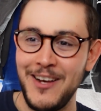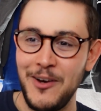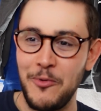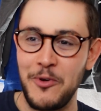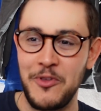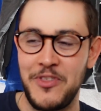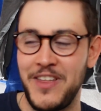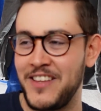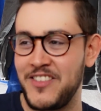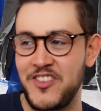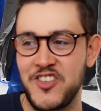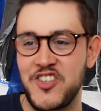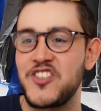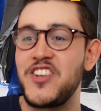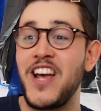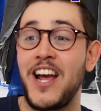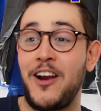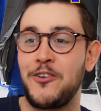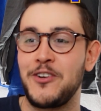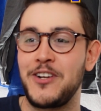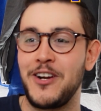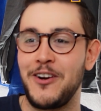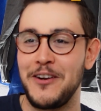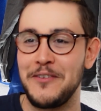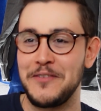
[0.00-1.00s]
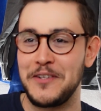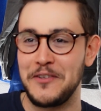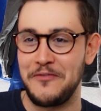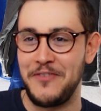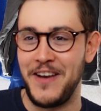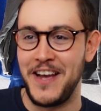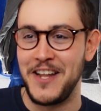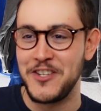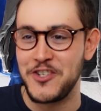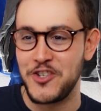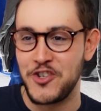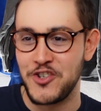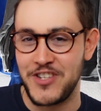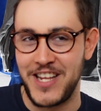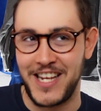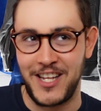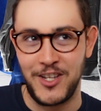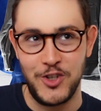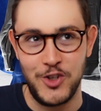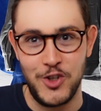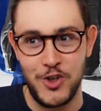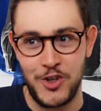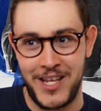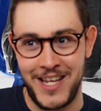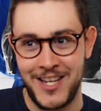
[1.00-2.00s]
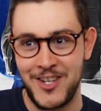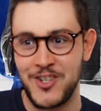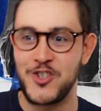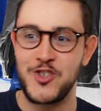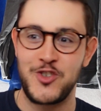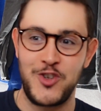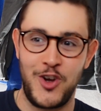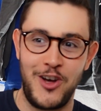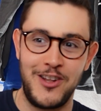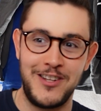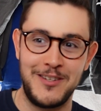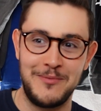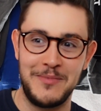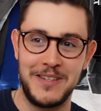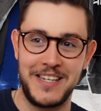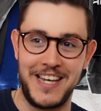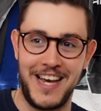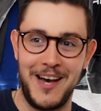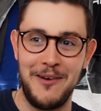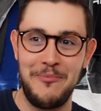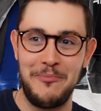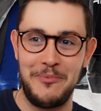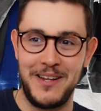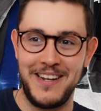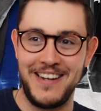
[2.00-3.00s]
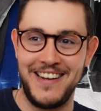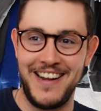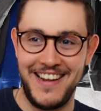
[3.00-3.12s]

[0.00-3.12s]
With like the Secretary of Defense just like looking solemnly up at,